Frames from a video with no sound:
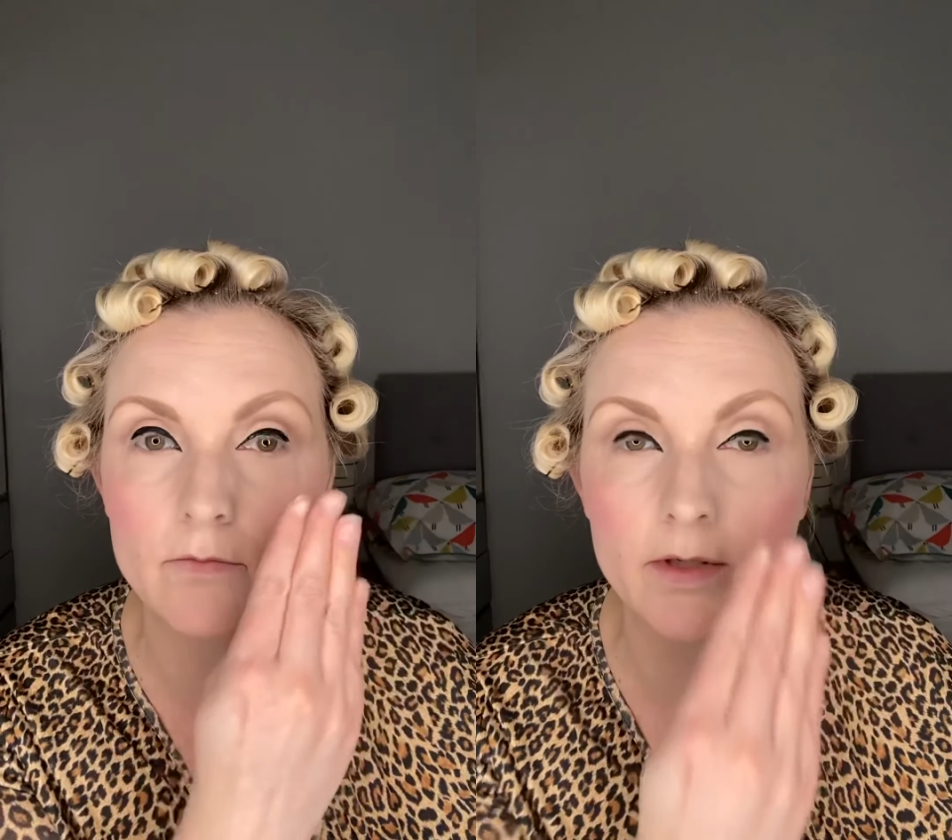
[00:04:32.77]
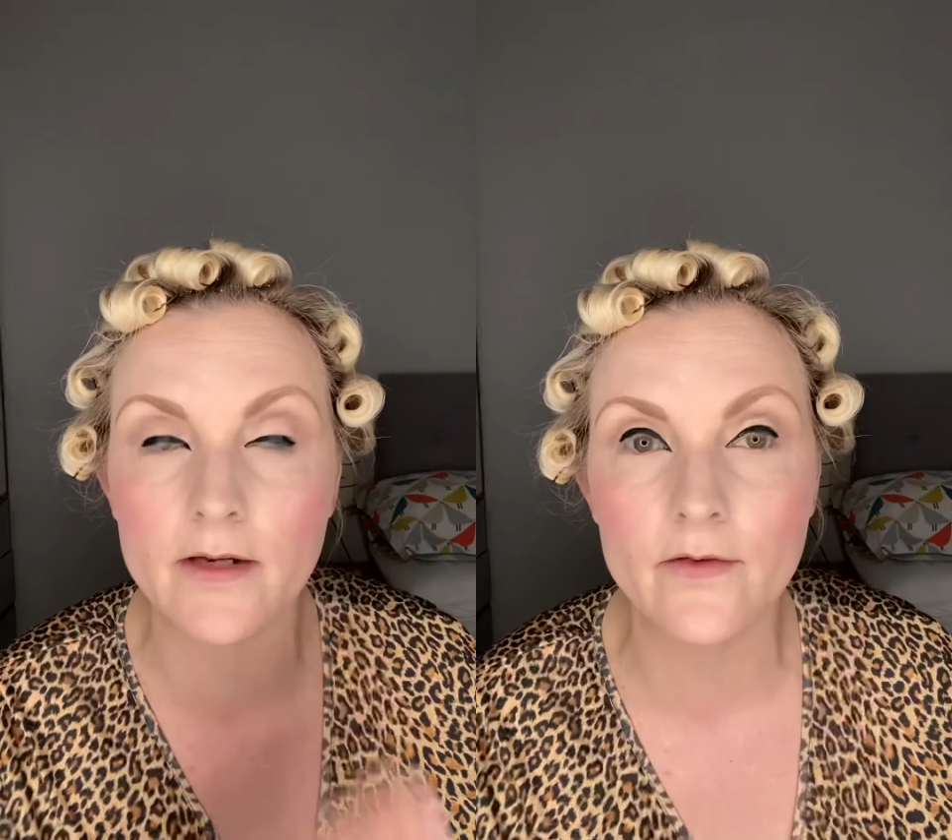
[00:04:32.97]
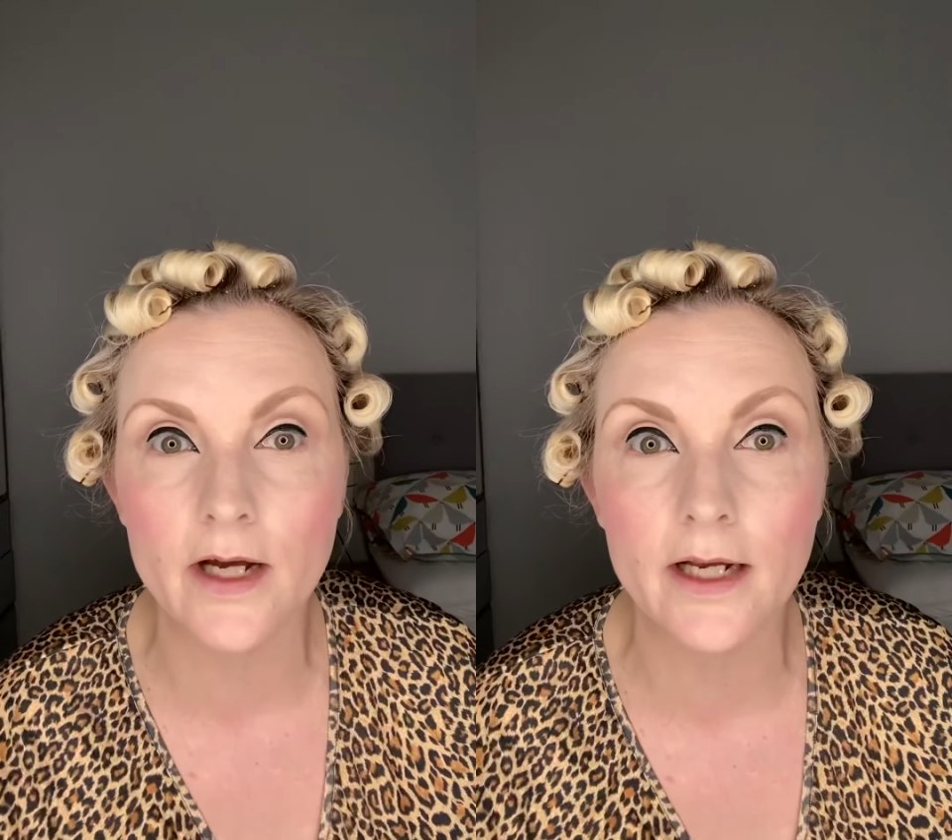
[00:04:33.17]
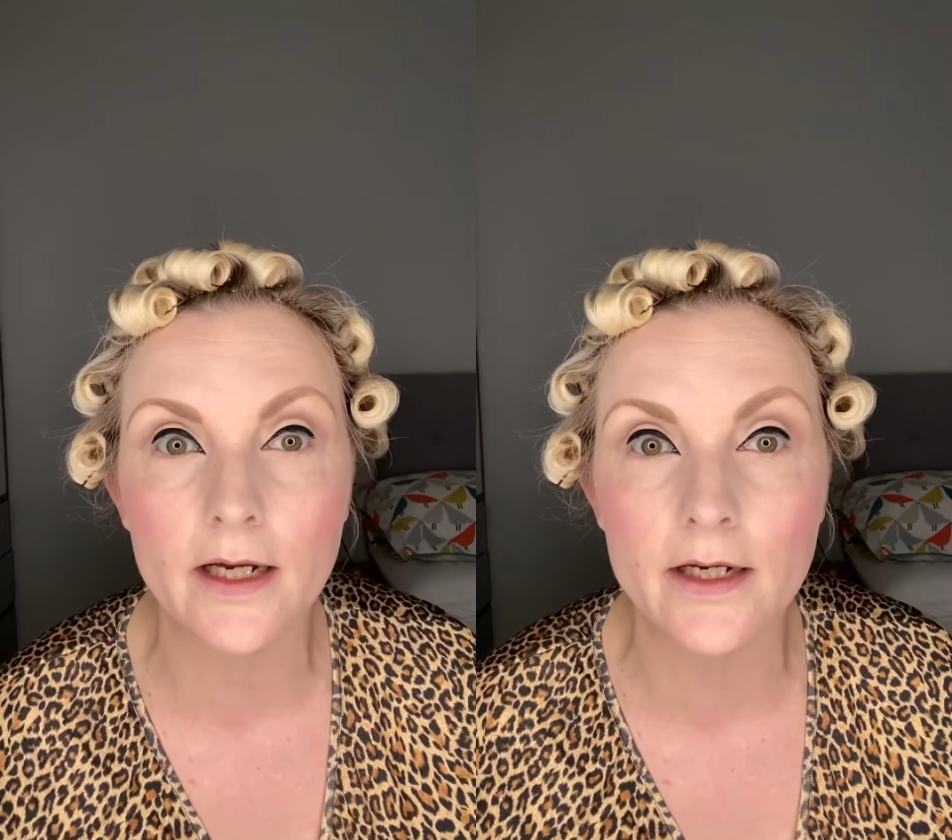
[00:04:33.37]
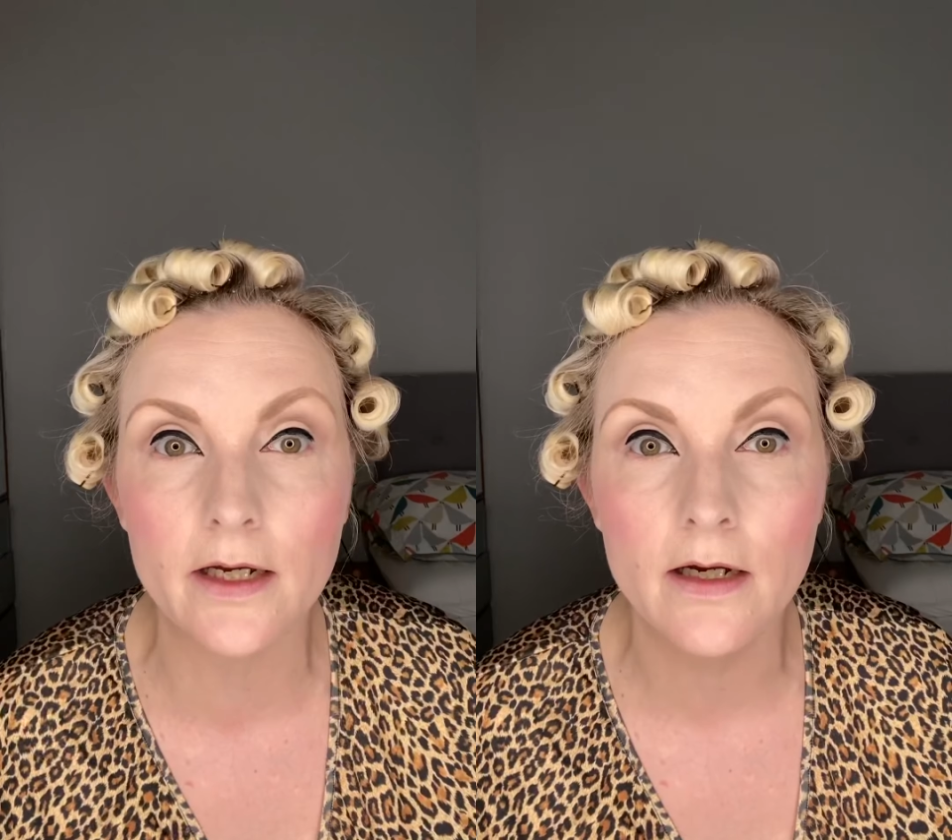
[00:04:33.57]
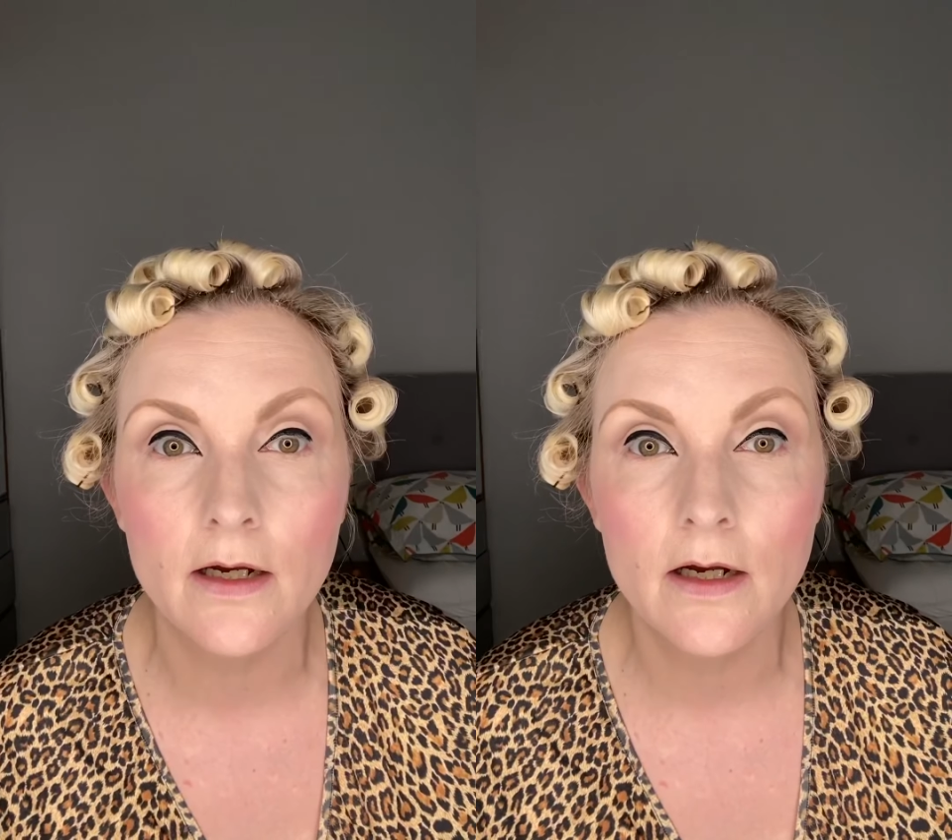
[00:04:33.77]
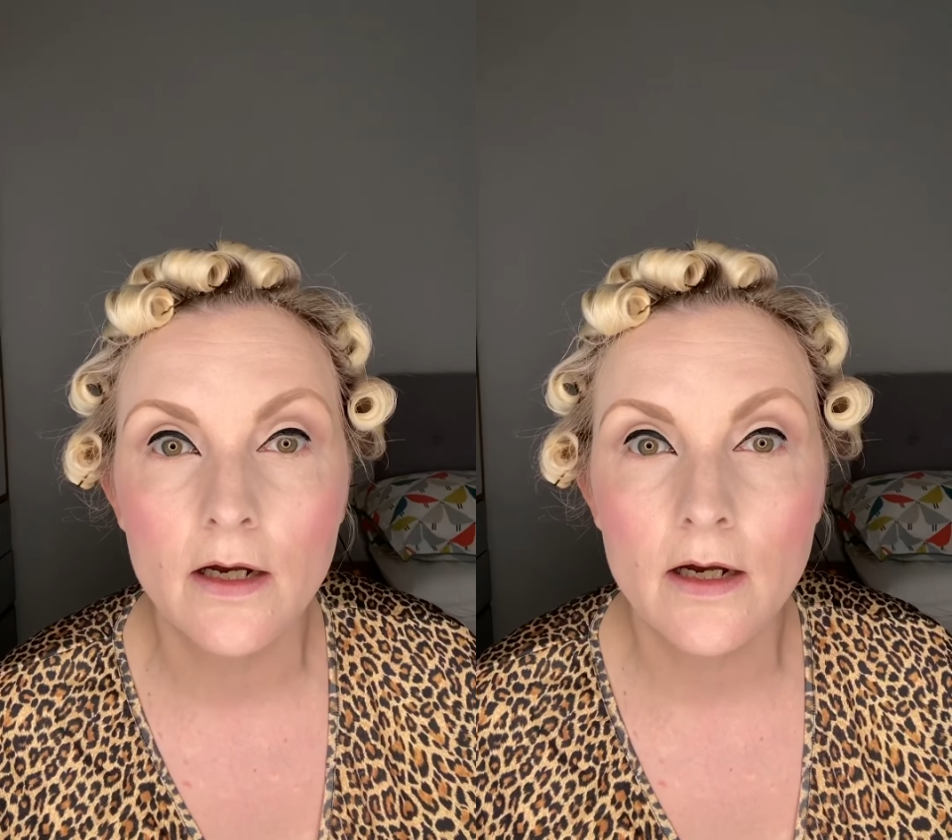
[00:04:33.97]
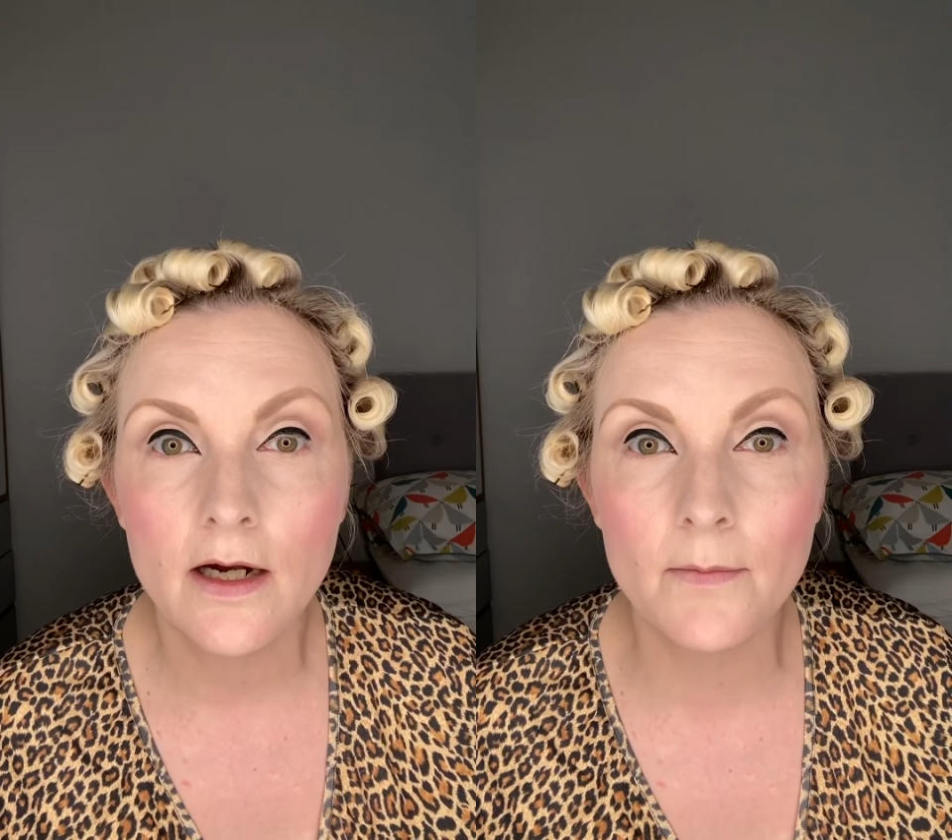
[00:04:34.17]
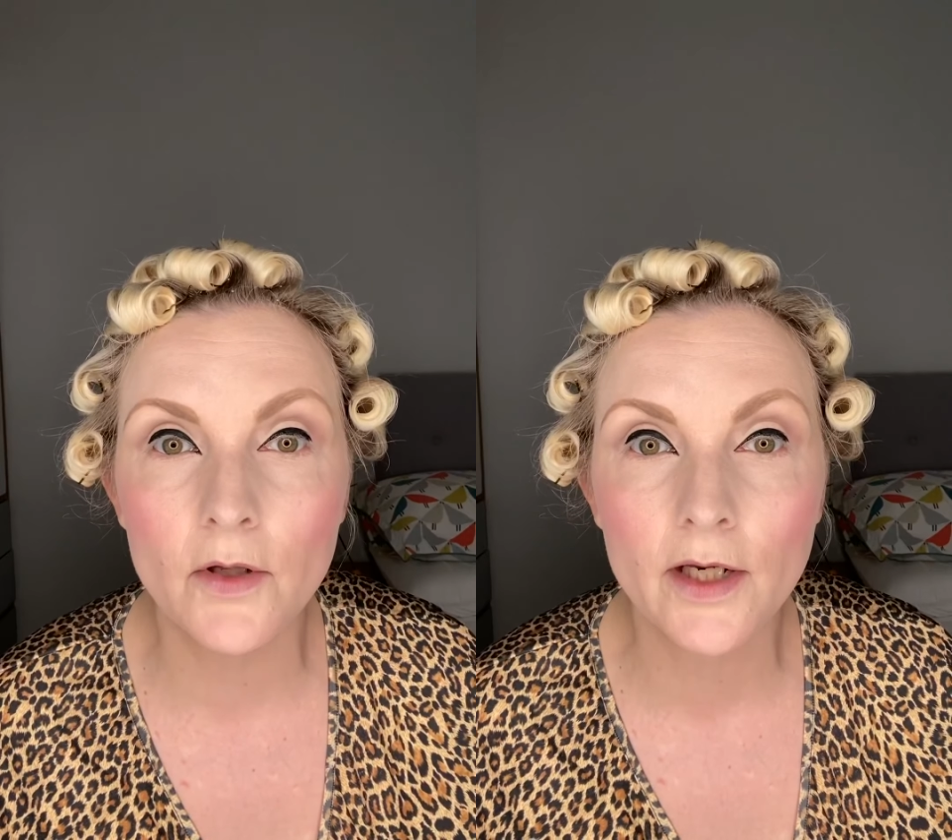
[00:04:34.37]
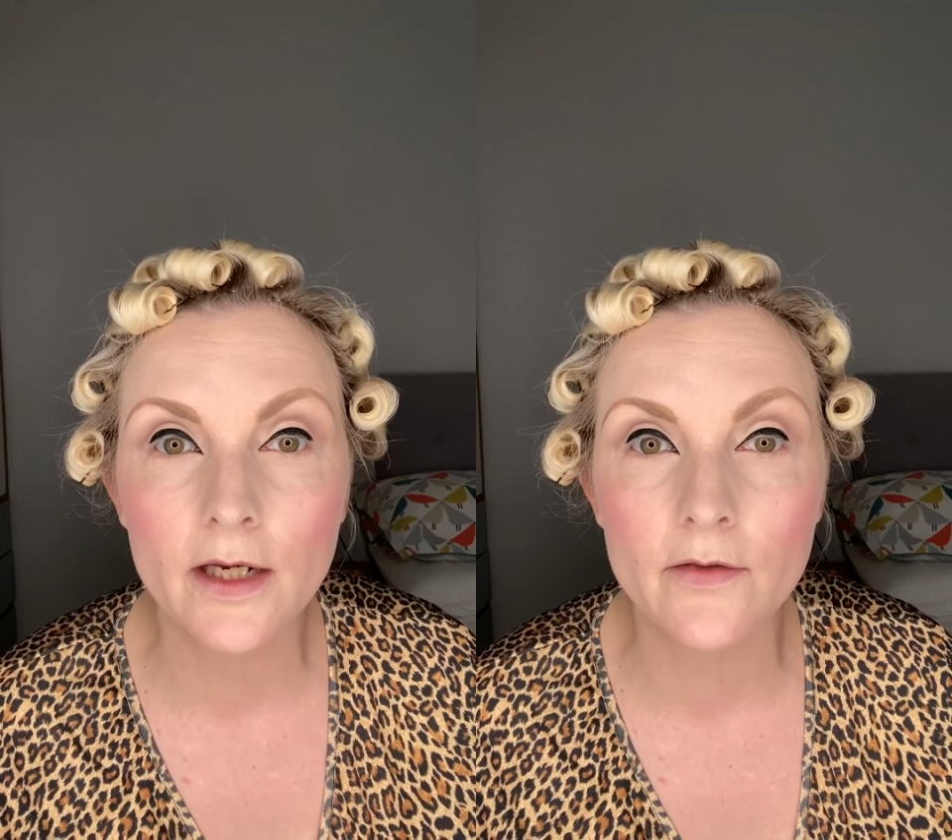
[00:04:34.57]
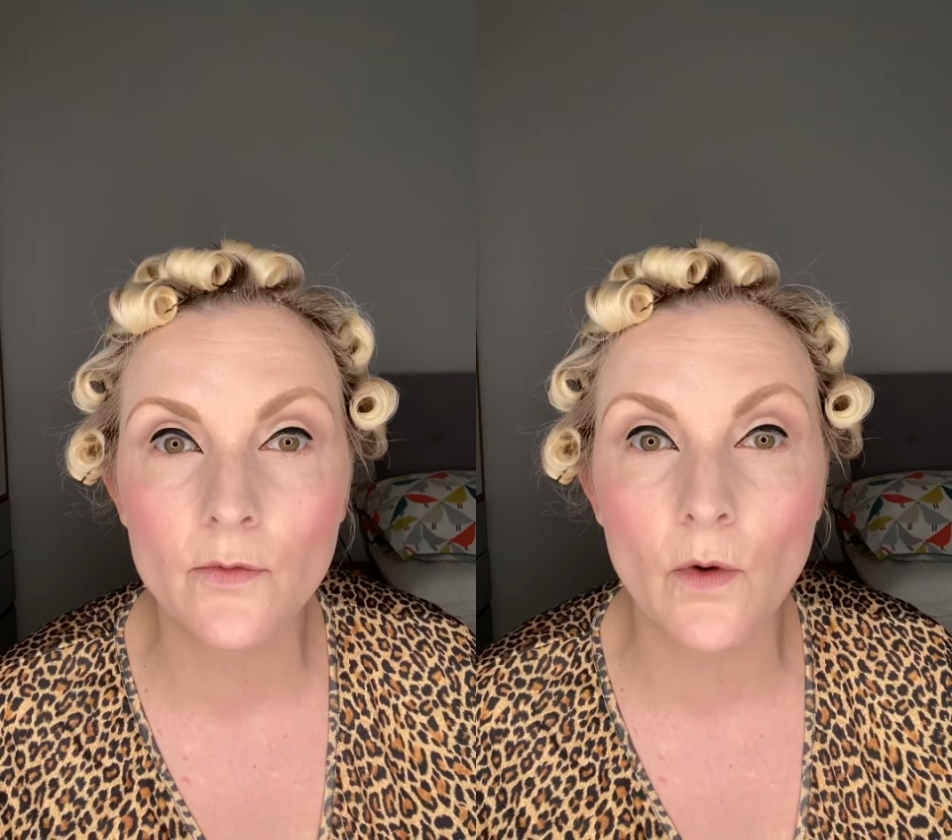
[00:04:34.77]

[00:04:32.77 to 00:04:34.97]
eyeliner, I'm looking at the